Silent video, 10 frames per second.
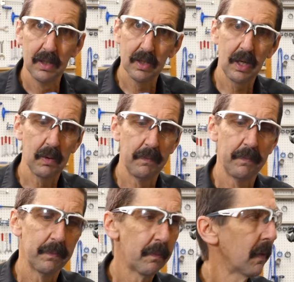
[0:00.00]
So
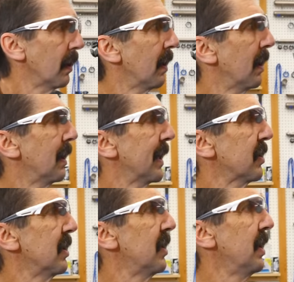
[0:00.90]
let's
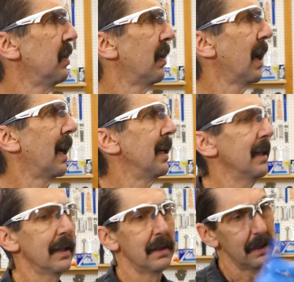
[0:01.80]
continue on
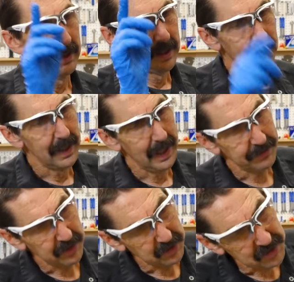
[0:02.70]
after you